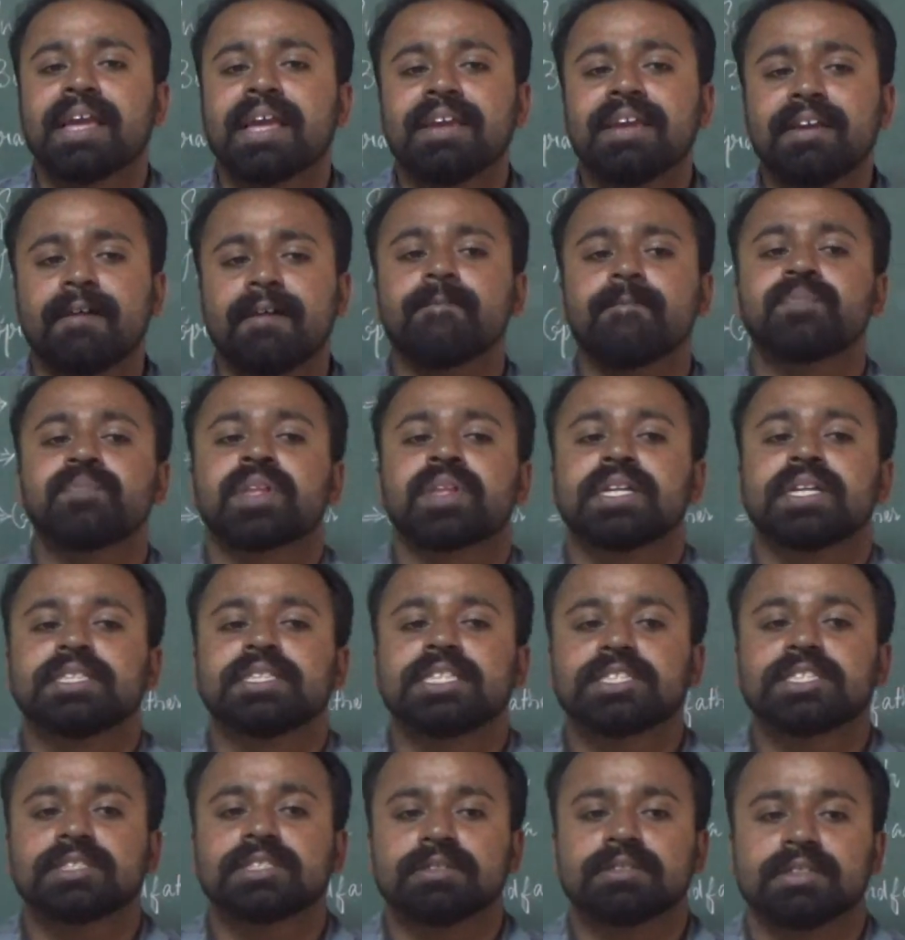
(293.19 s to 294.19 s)
Here,
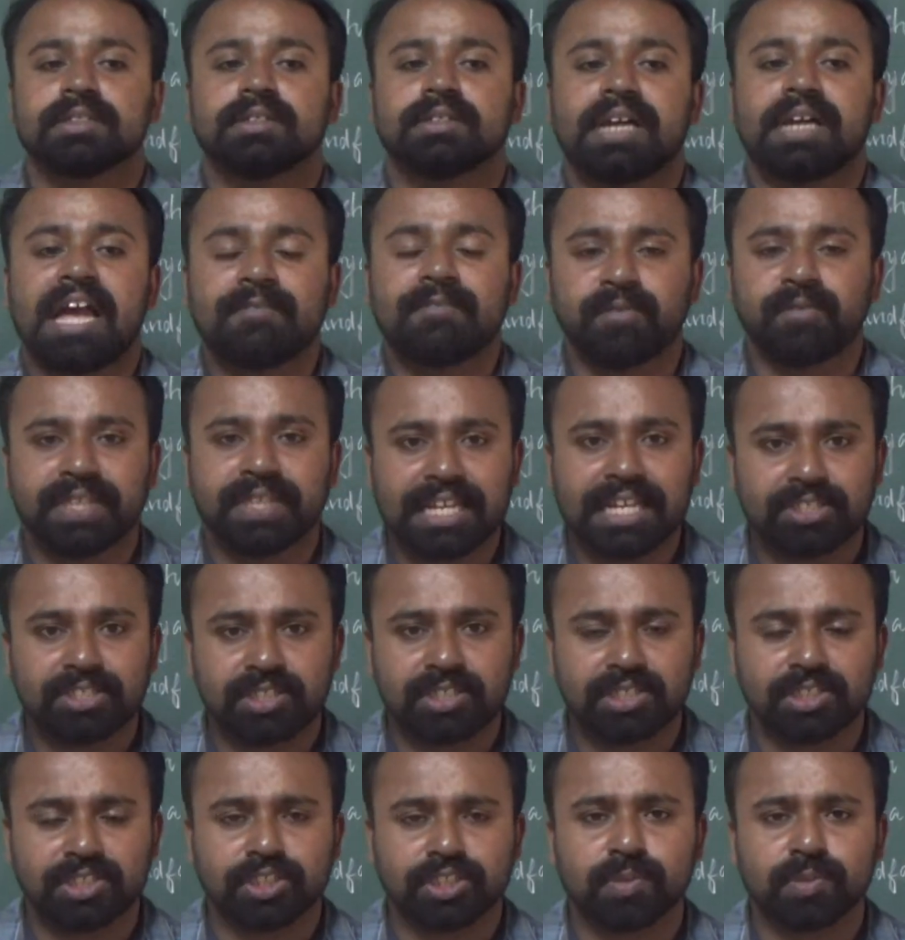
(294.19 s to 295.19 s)
just after that,
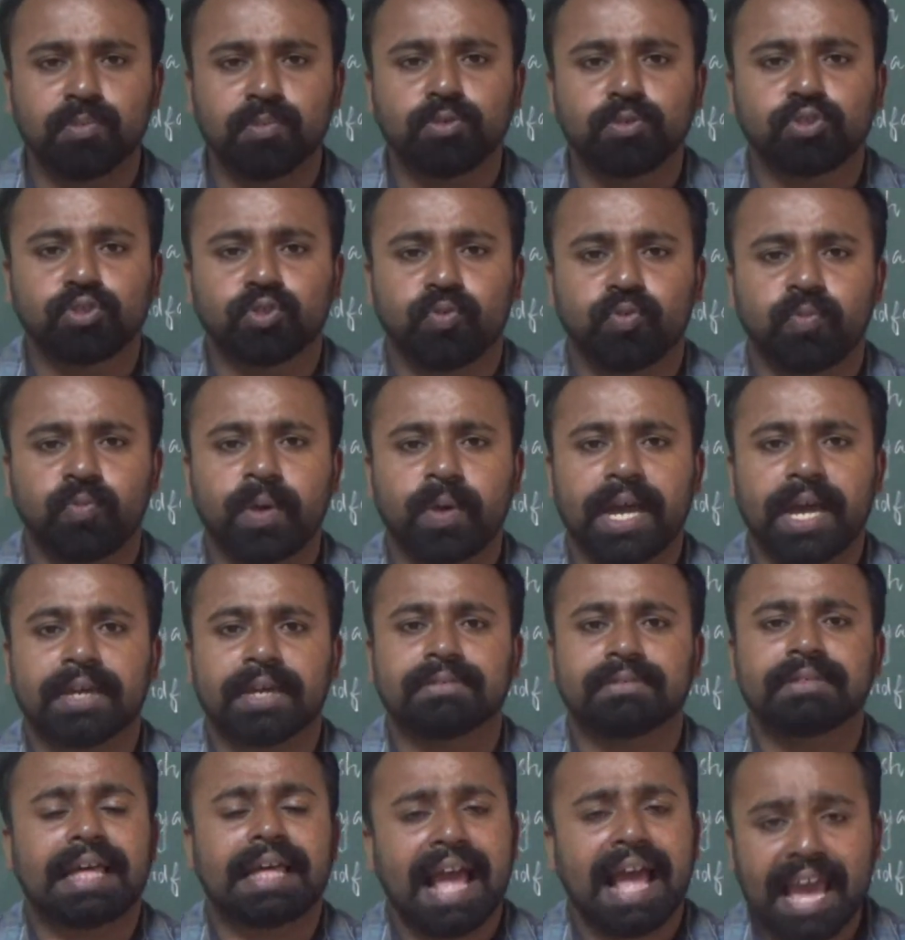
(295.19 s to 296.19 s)
she just moved to
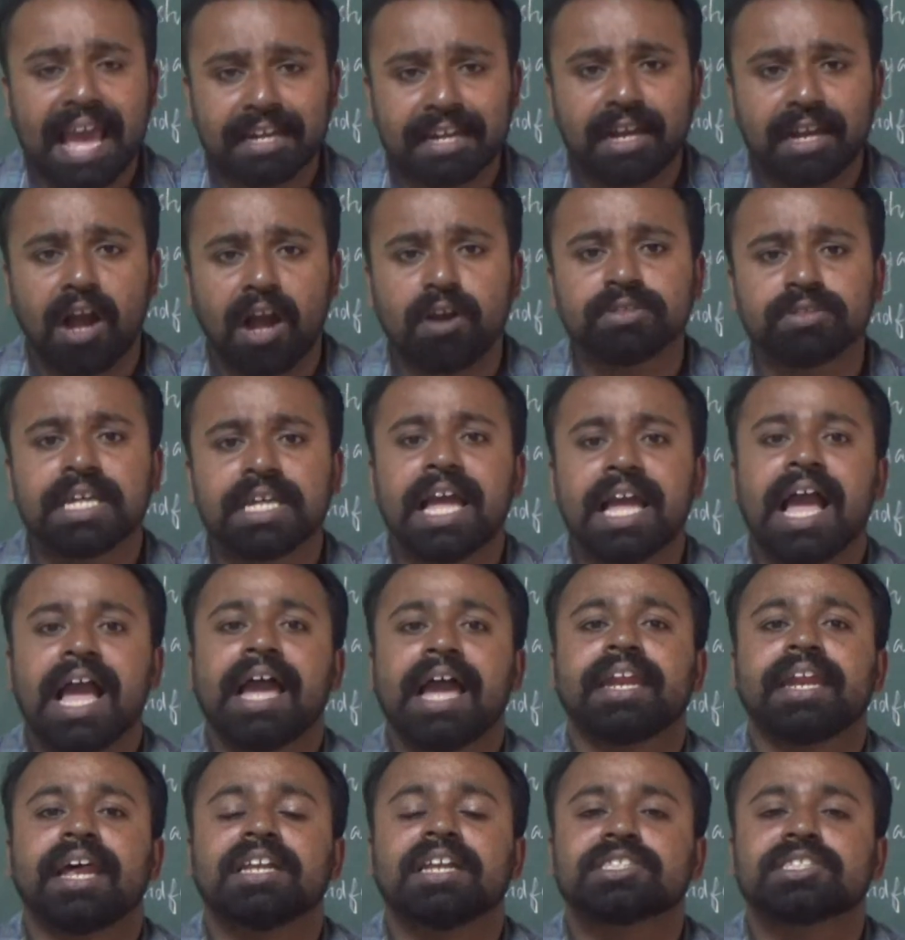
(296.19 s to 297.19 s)
where the aunt house
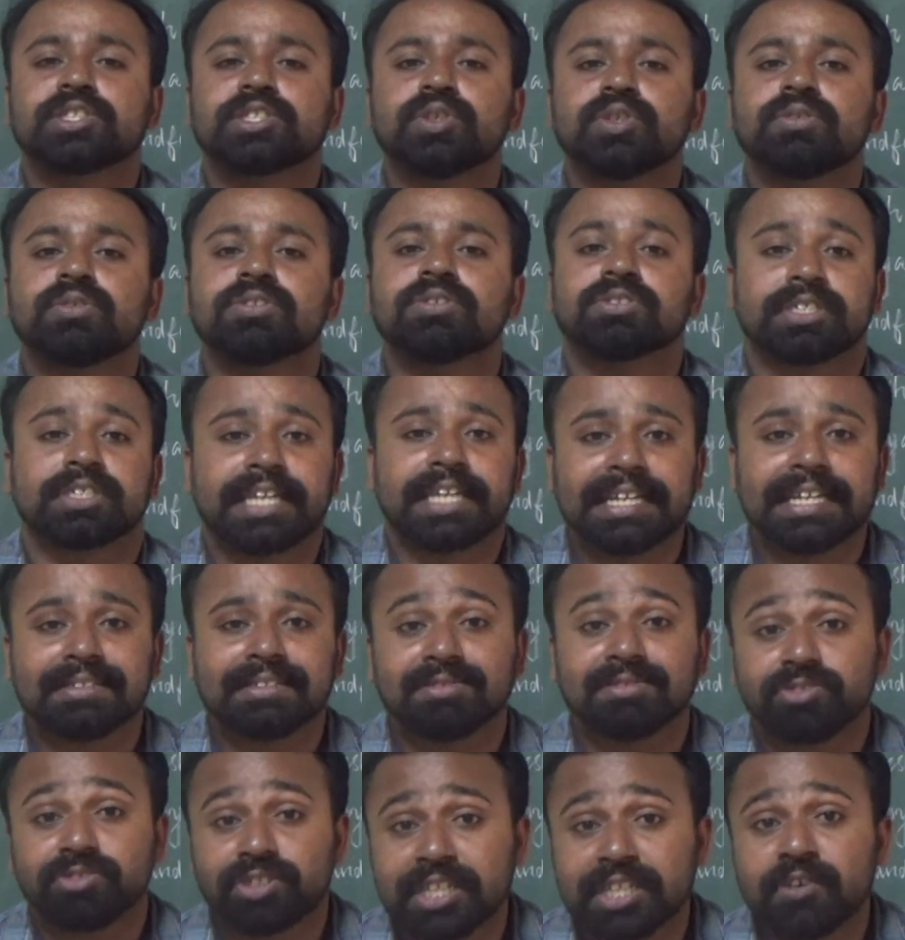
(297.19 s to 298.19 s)
and also get
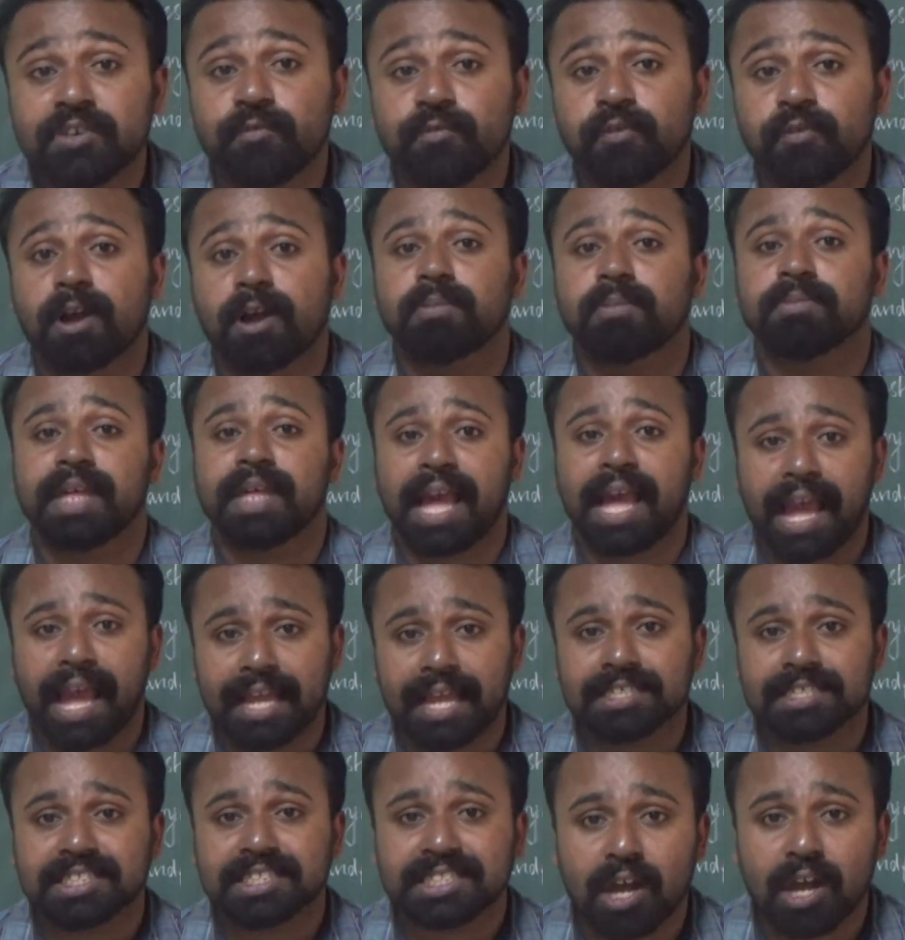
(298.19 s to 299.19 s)
the tea from the
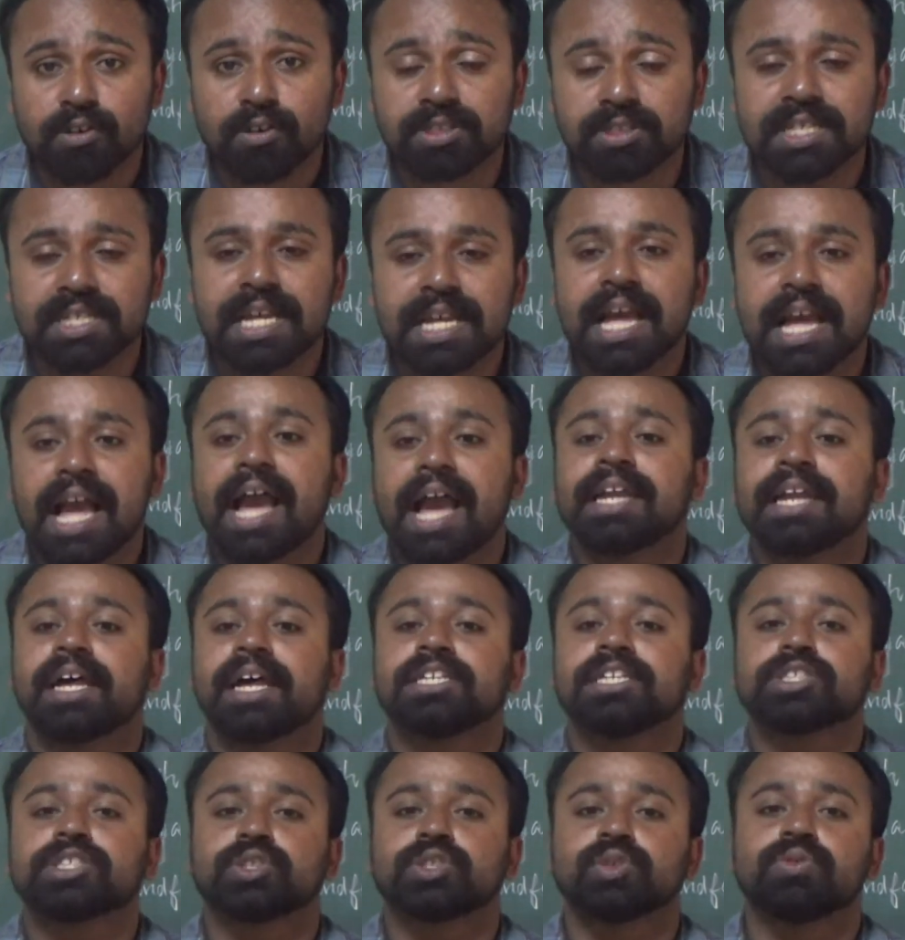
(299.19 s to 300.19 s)
aunt's house, and
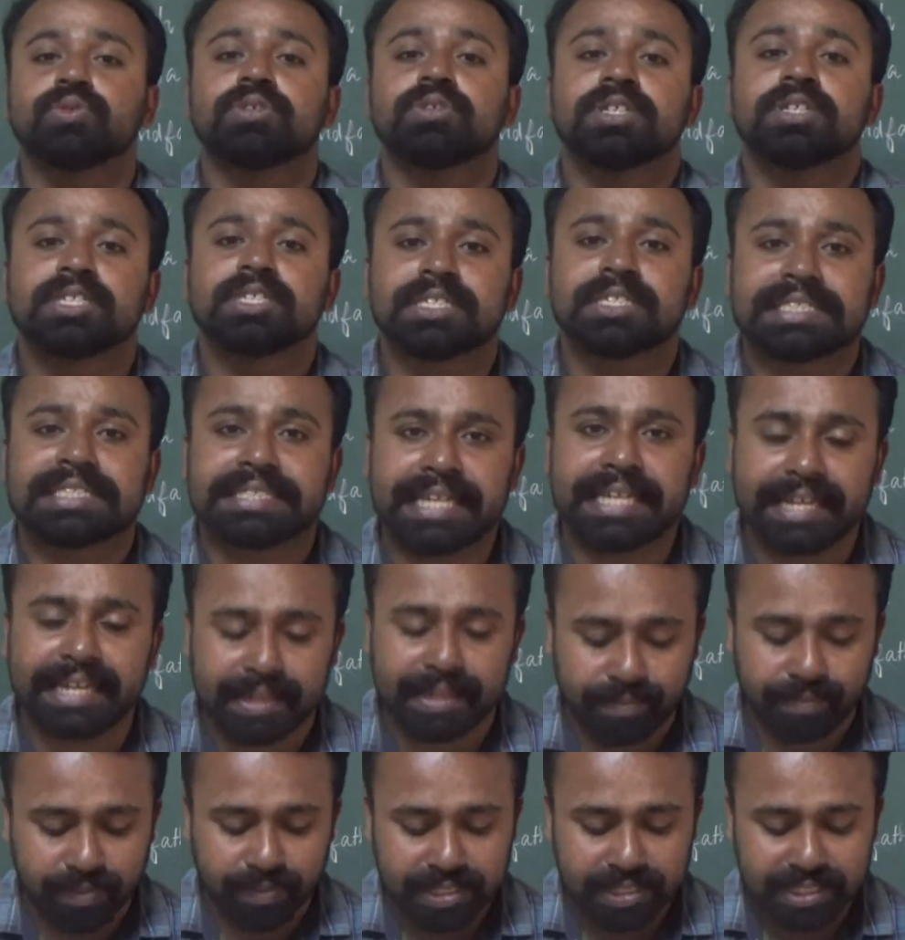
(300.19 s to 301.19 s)
also she's
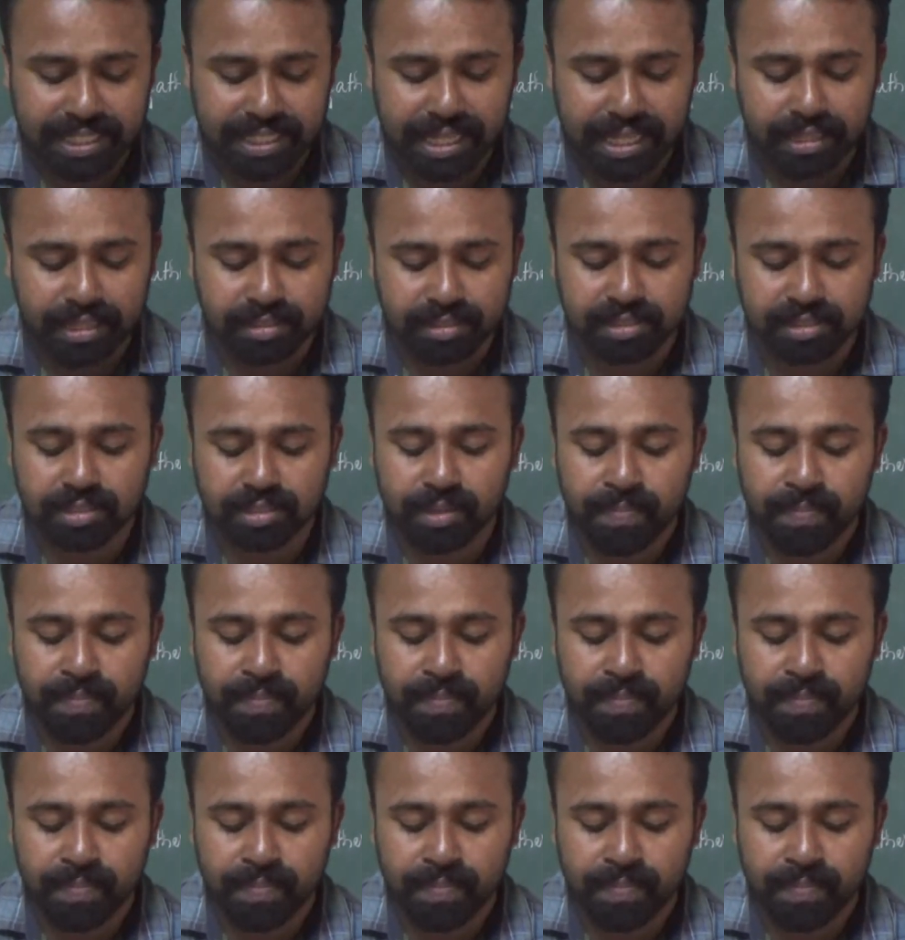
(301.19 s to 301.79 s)
saying so